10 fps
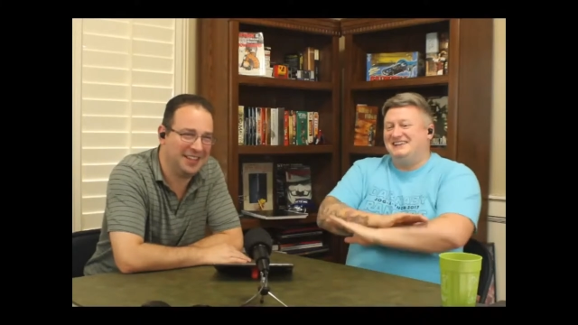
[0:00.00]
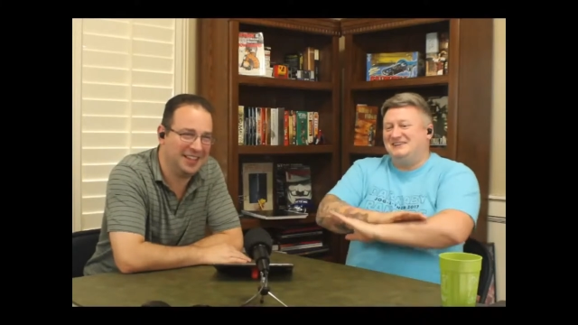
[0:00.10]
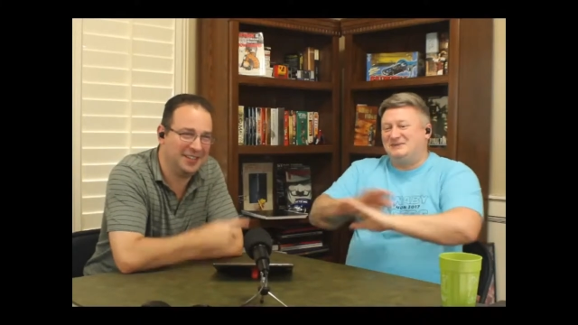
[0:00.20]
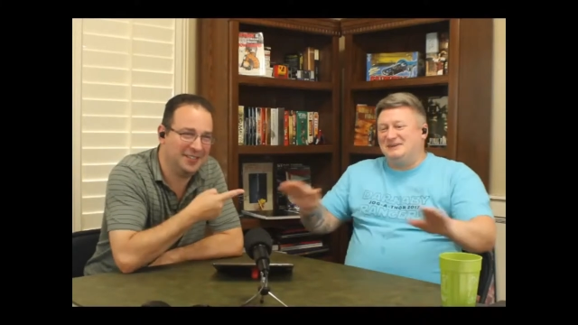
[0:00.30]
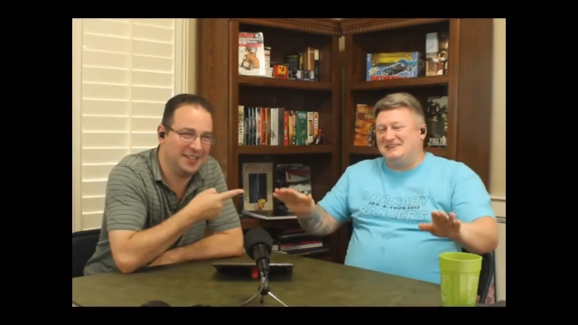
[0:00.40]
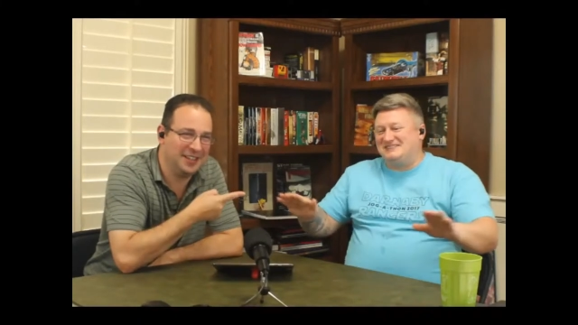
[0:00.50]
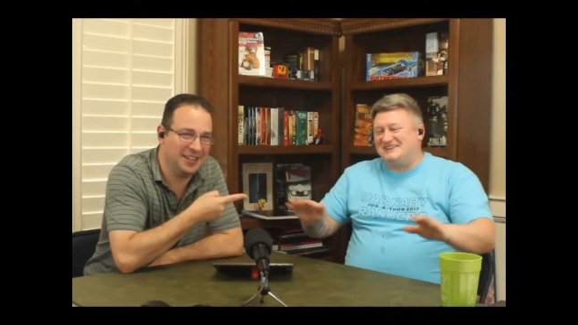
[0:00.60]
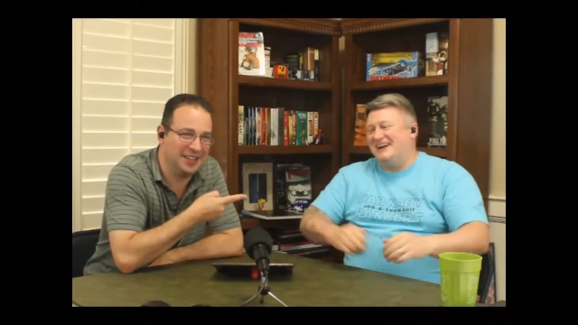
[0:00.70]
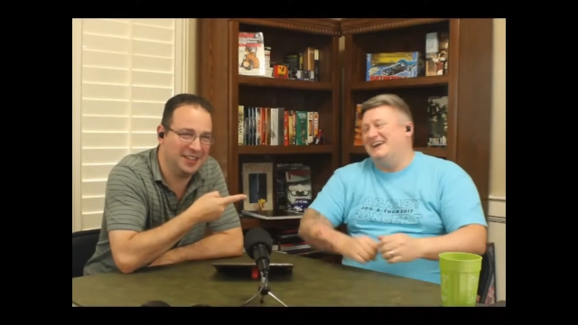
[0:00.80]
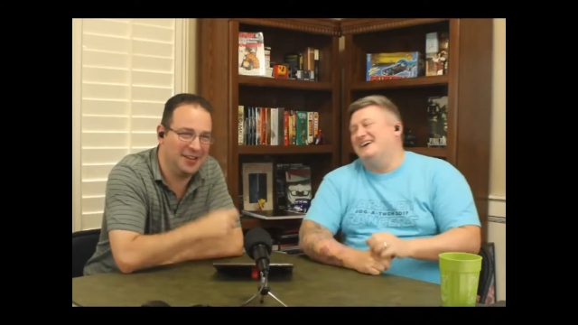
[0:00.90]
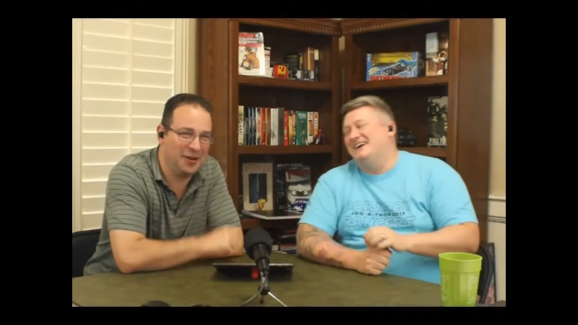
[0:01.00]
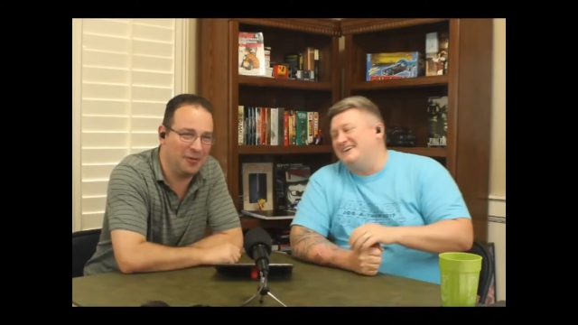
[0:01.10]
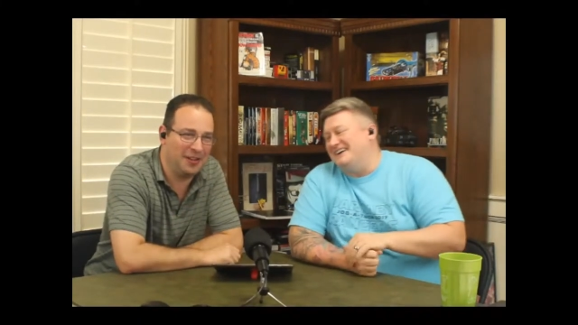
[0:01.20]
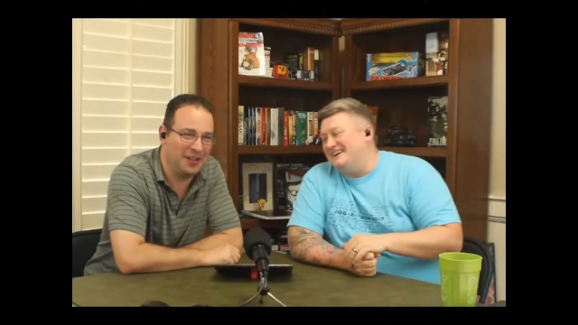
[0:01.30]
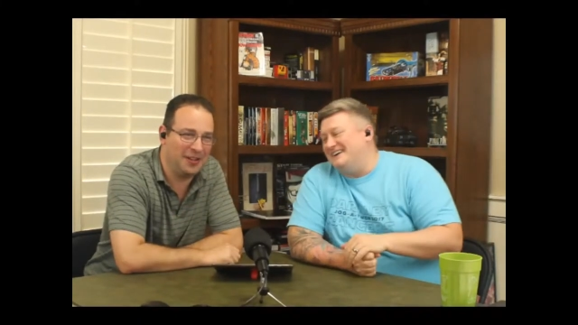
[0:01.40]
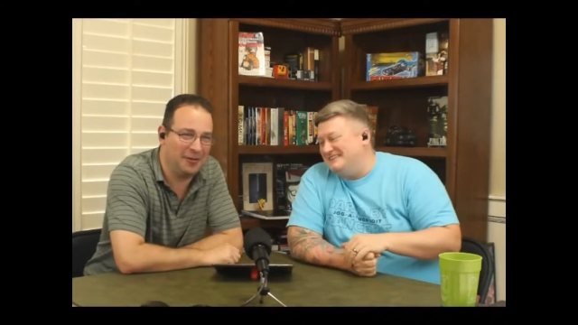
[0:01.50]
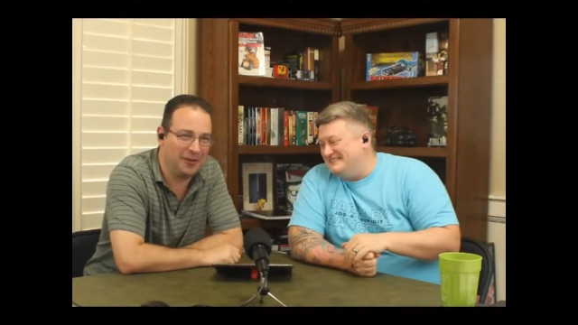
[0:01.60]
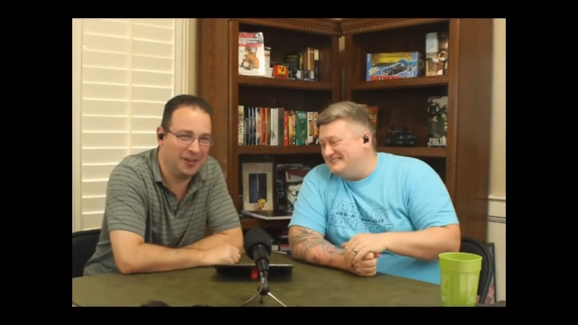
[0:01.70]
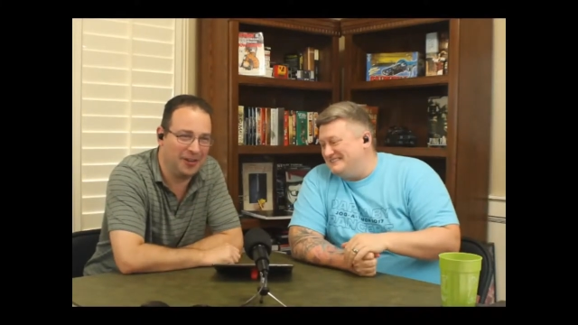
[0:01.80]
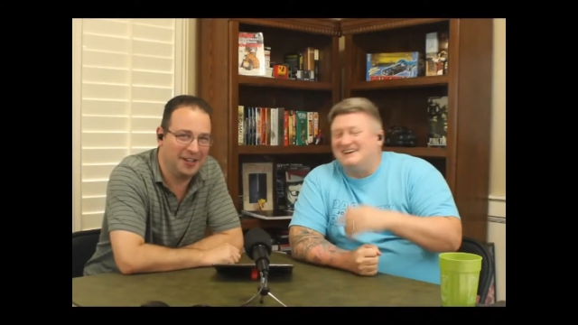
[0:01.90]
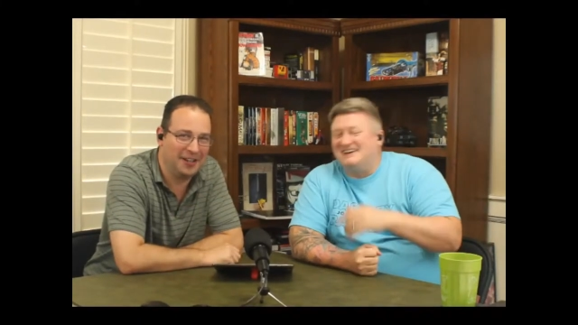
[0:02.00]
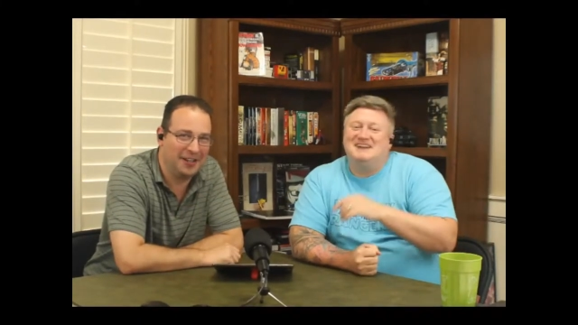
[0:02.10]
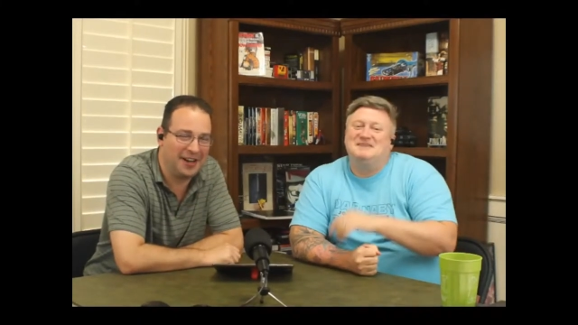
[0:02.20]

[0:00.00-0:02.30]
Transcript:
Speaker 1: Retry. You go. All right. You go for it. All right.